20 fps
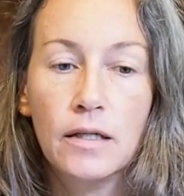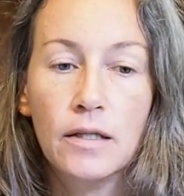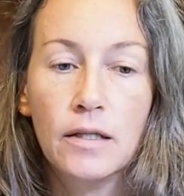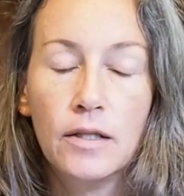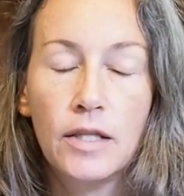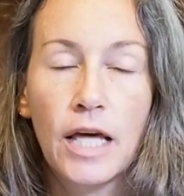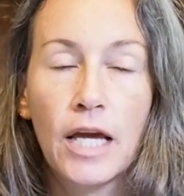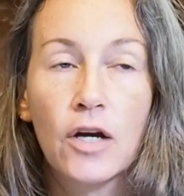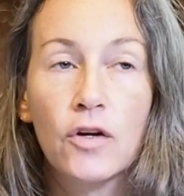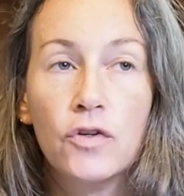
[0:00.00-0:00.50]

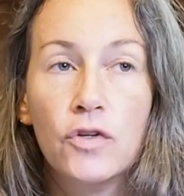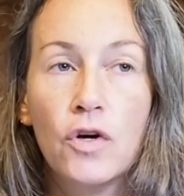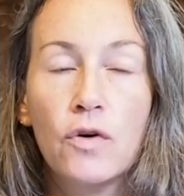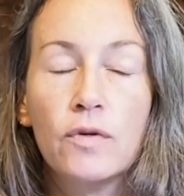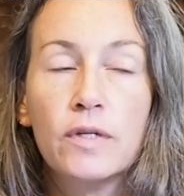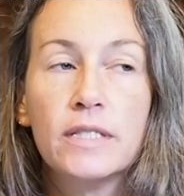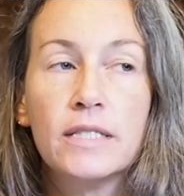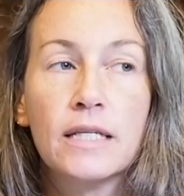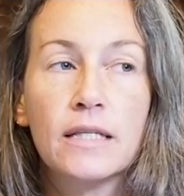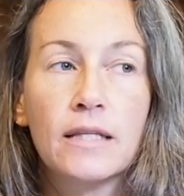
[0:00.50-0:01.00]
they are
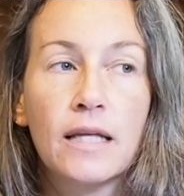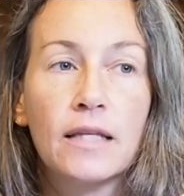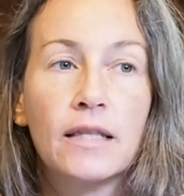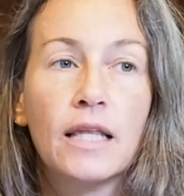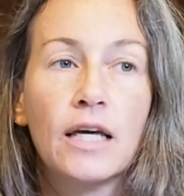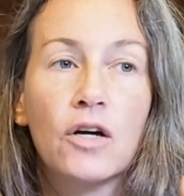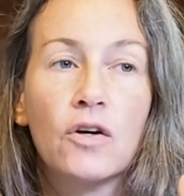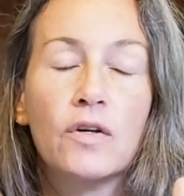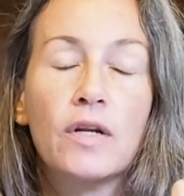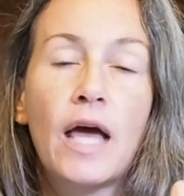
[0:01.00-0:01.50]
noticing that
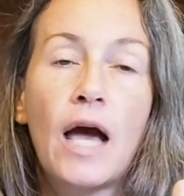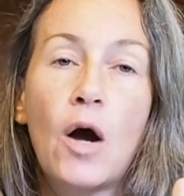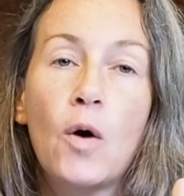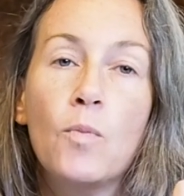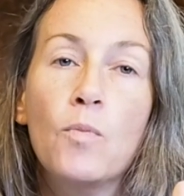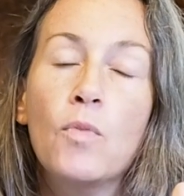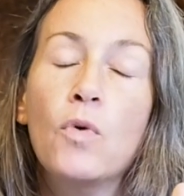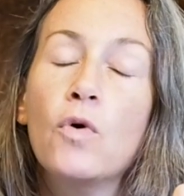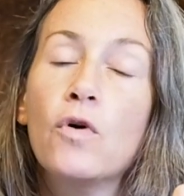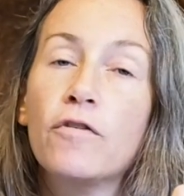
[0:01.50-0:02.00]
there are now
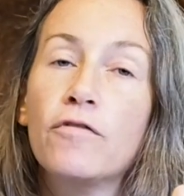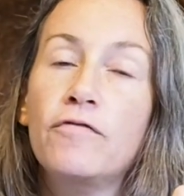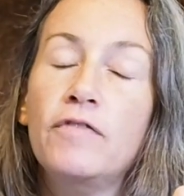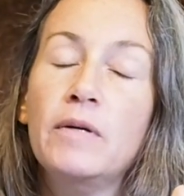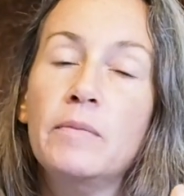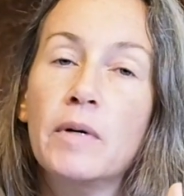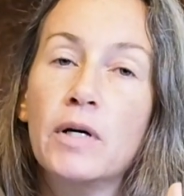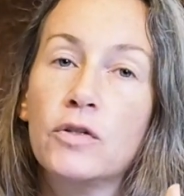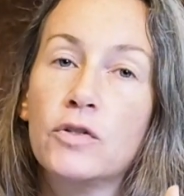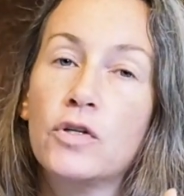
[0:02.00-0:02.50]
more
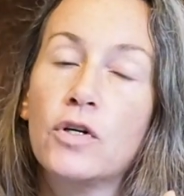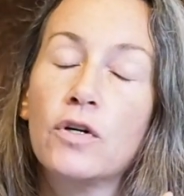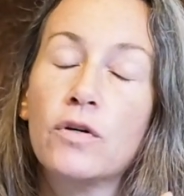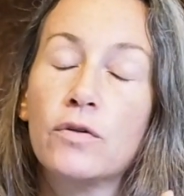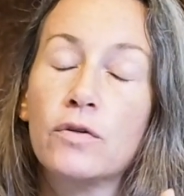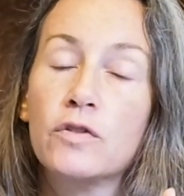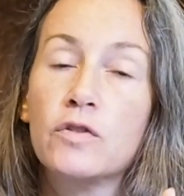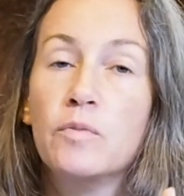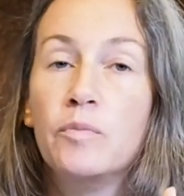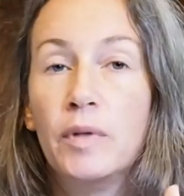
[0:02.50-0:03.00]
female
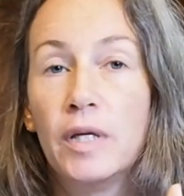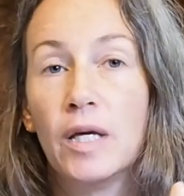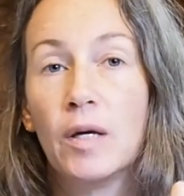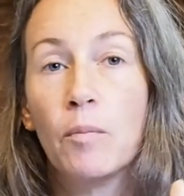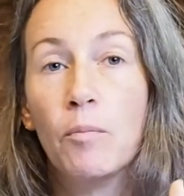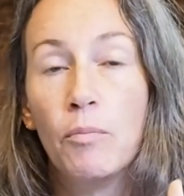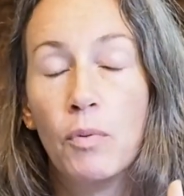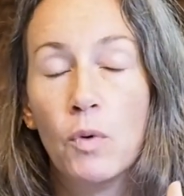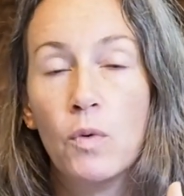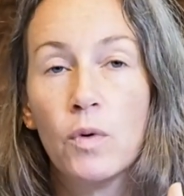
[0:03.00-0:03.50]
turtles
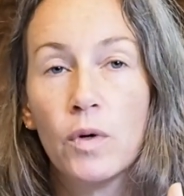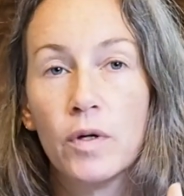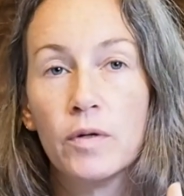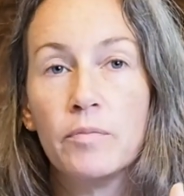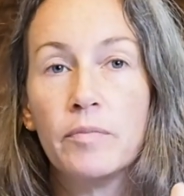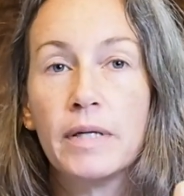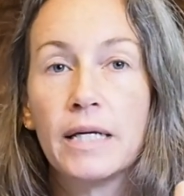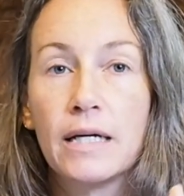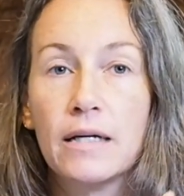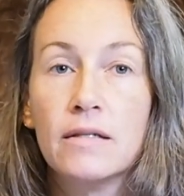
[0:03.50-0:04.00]
being born
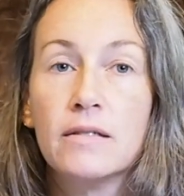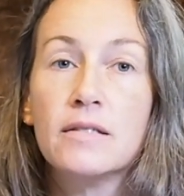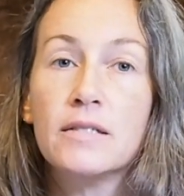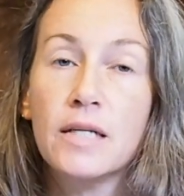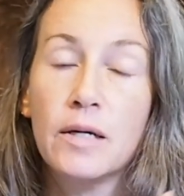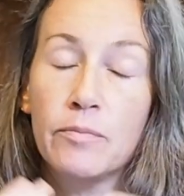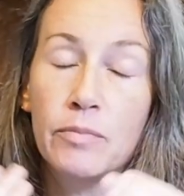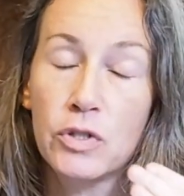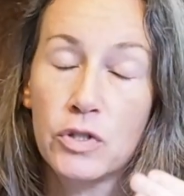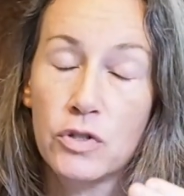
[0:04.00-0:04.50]
because
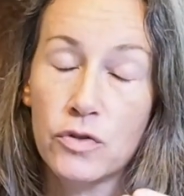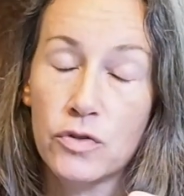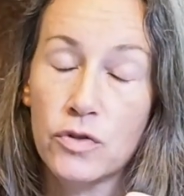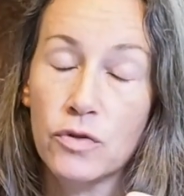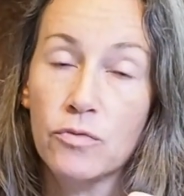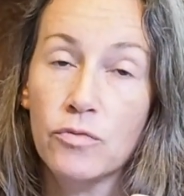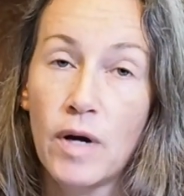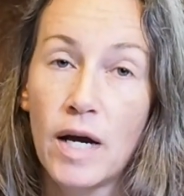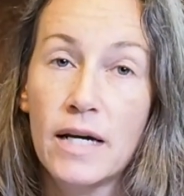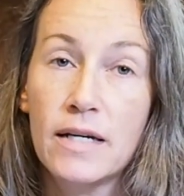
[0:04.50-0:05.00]
temperatures
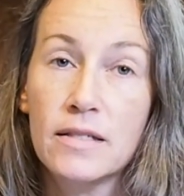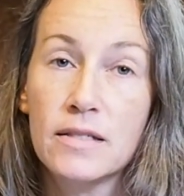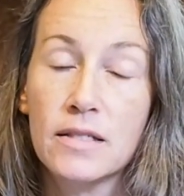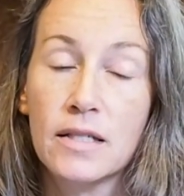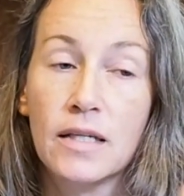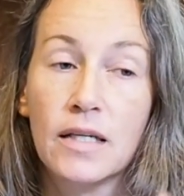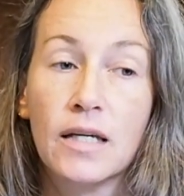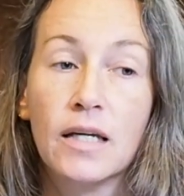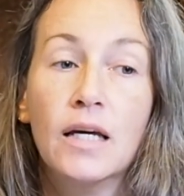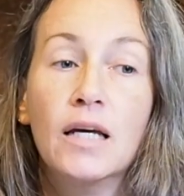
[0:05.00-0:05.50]
are
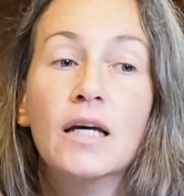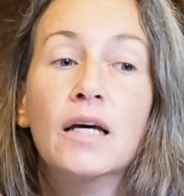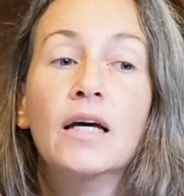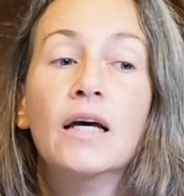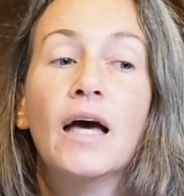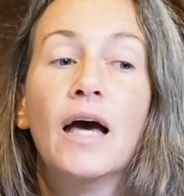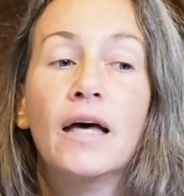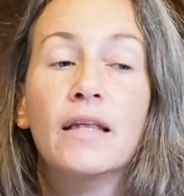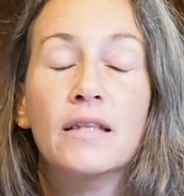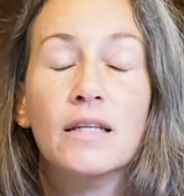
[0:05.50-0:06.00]
rising
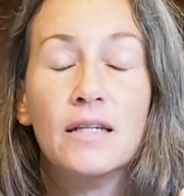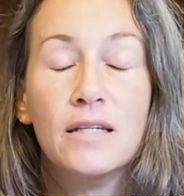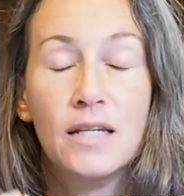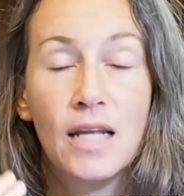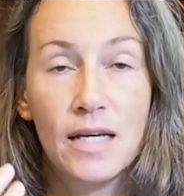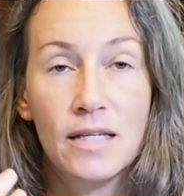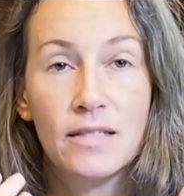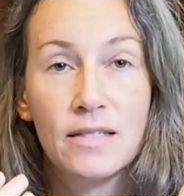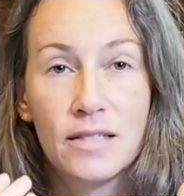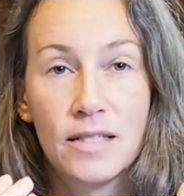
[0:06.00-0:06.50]
and the
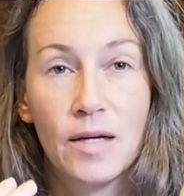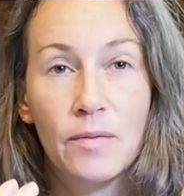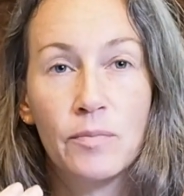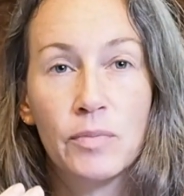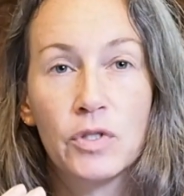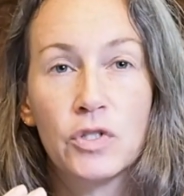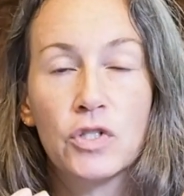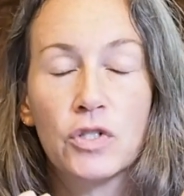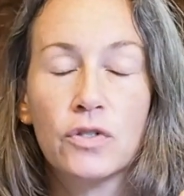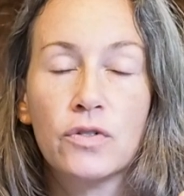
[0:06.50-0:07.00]
nest
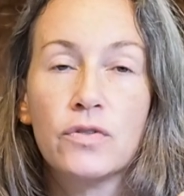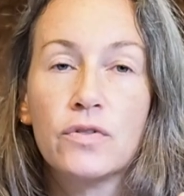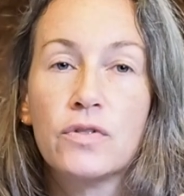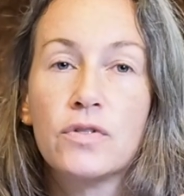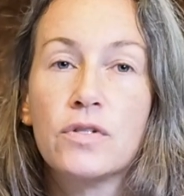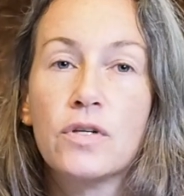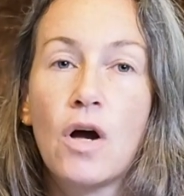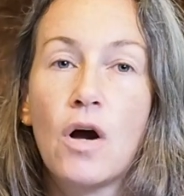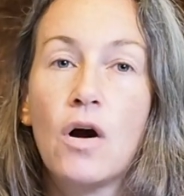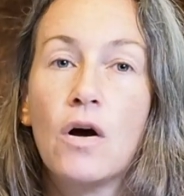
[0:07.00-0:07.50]

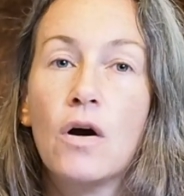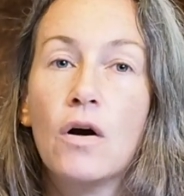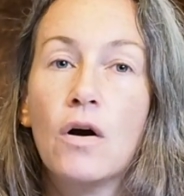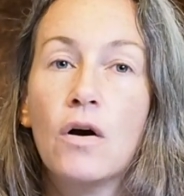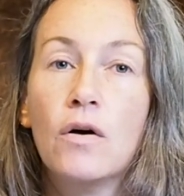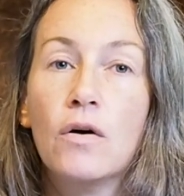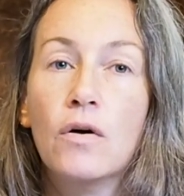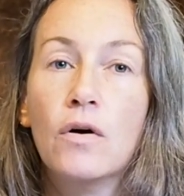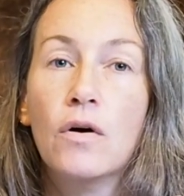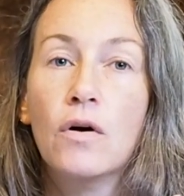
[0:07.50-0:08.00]
temperatures
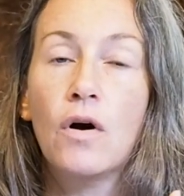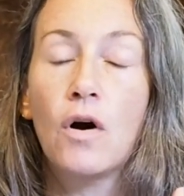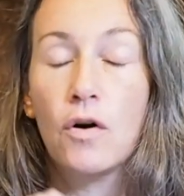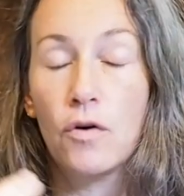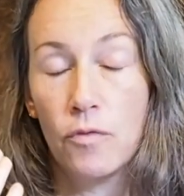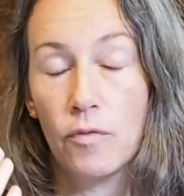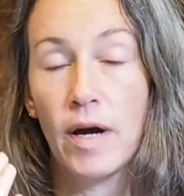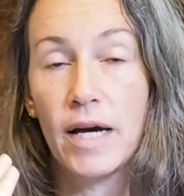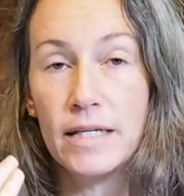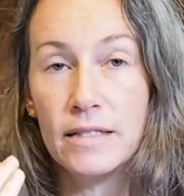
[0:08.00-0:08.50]

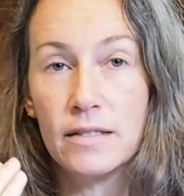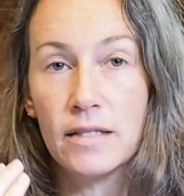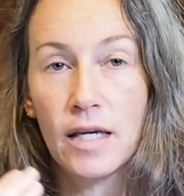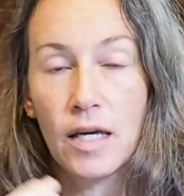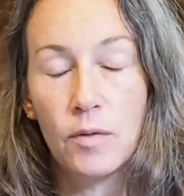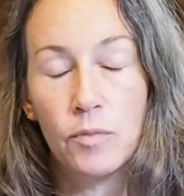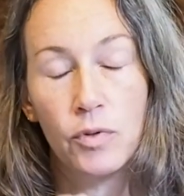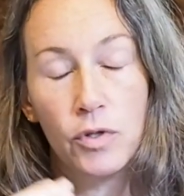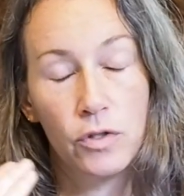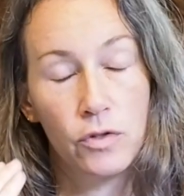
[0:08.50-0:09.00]
are rising
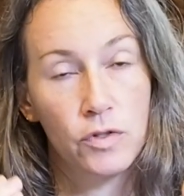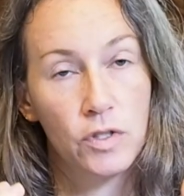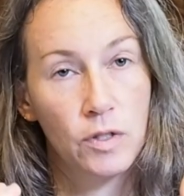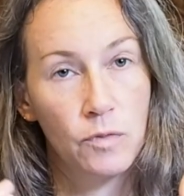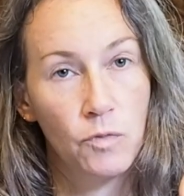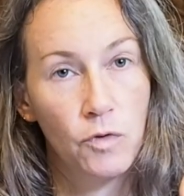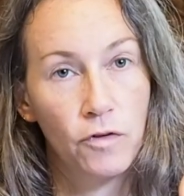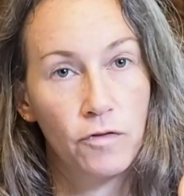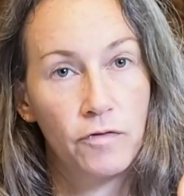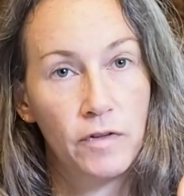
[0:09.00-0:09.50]
and
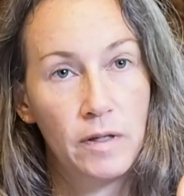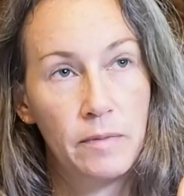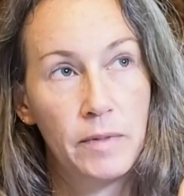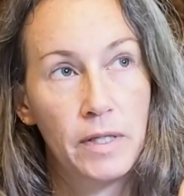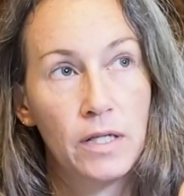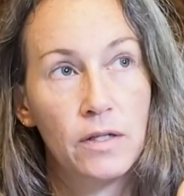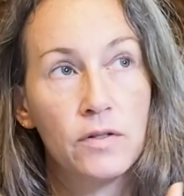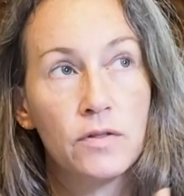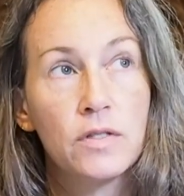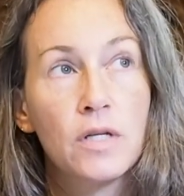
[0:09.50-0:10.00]
producing more
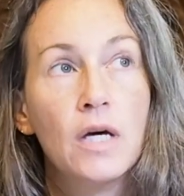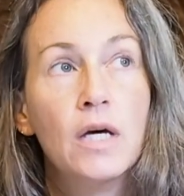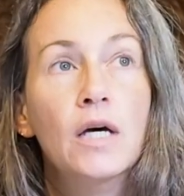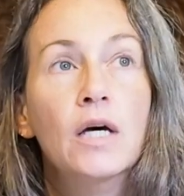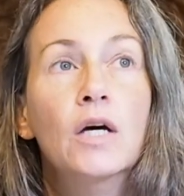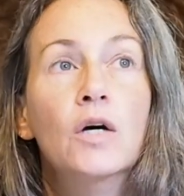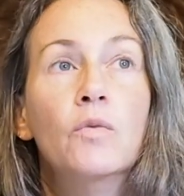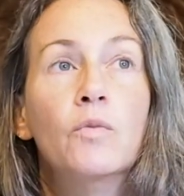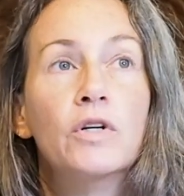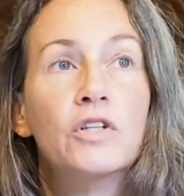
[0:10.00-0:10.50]
females,
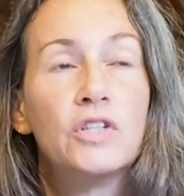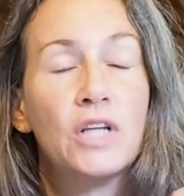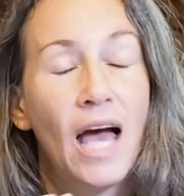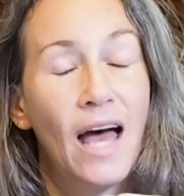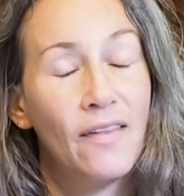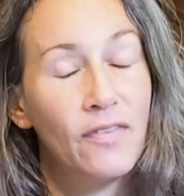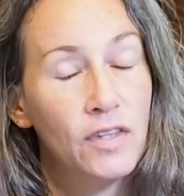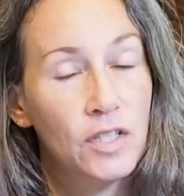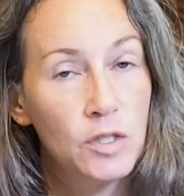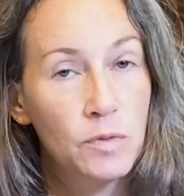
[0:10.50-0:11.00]
which
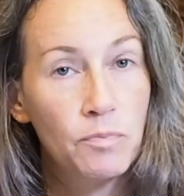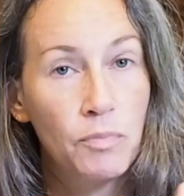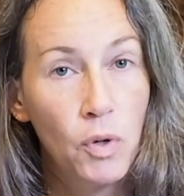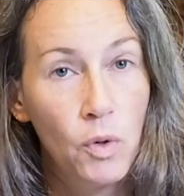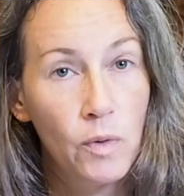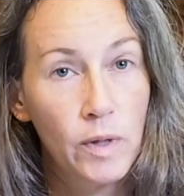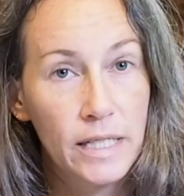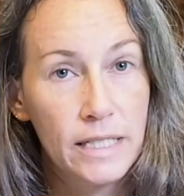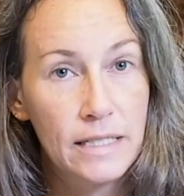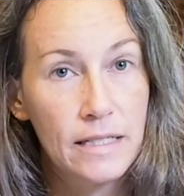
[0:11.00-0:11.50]
at this
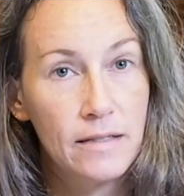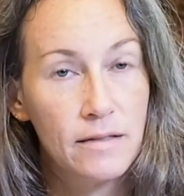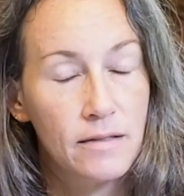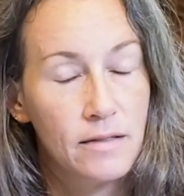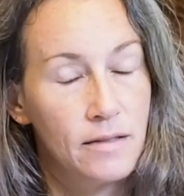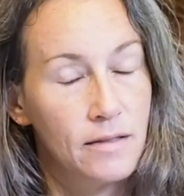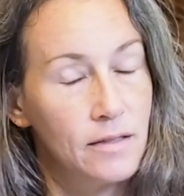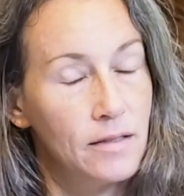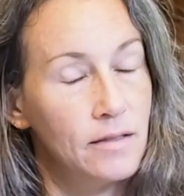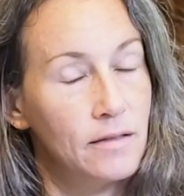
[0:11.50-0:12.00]
point
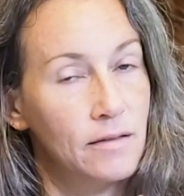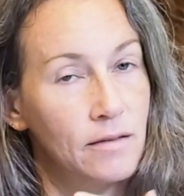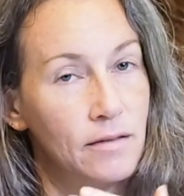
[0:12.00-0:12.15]
isn't